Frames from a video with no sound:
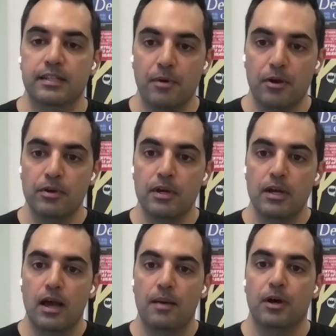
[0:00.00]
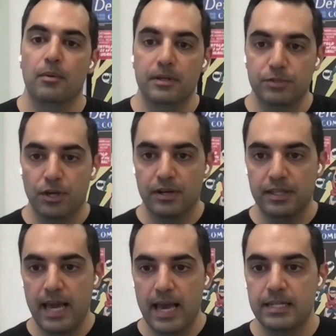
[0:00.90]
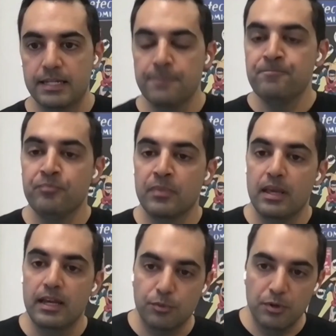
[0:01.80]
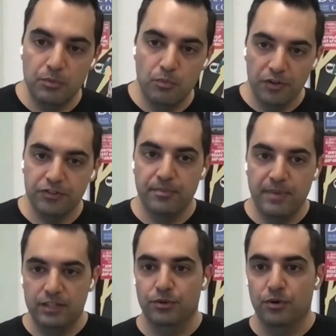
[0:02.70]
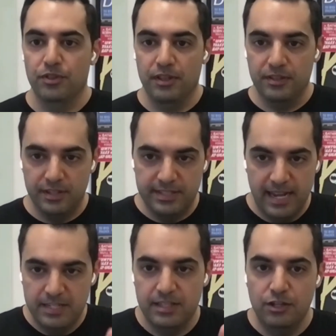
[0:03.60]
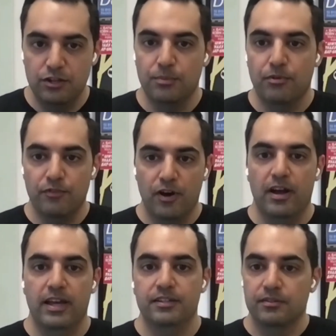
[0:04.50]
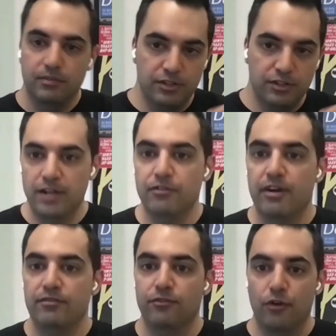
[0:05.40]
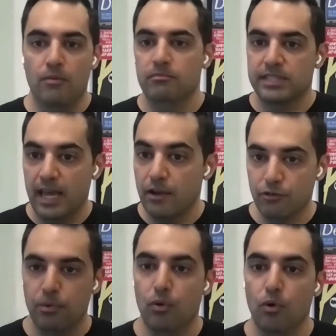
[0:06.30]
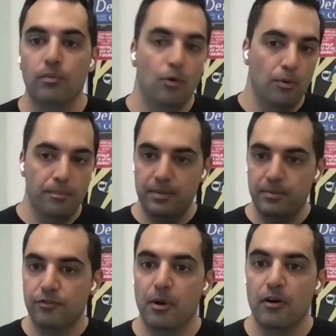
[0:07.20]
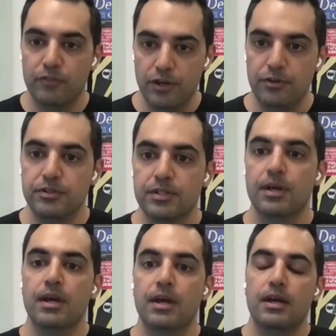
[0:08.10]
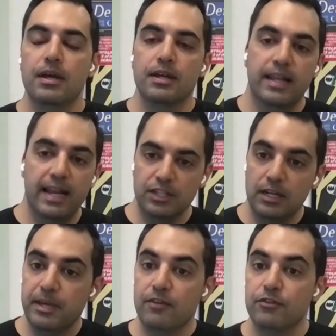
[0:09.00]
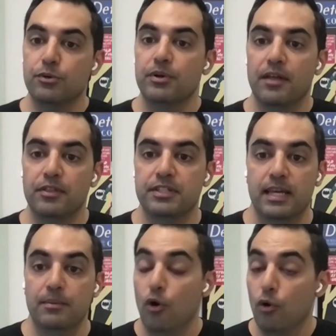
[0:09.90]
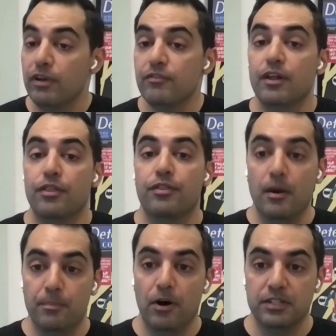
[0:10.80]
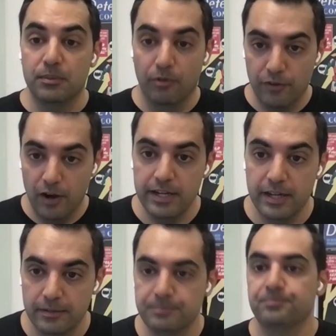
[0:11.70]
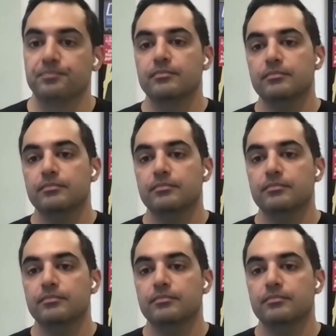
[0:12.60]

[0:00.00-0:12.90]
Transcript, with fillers: the demo that I'll be showing at the end is that we want to make sure that the data that you can provide and generate from, say, a report or maybe from our views can actually be given to another team or even a third-party provider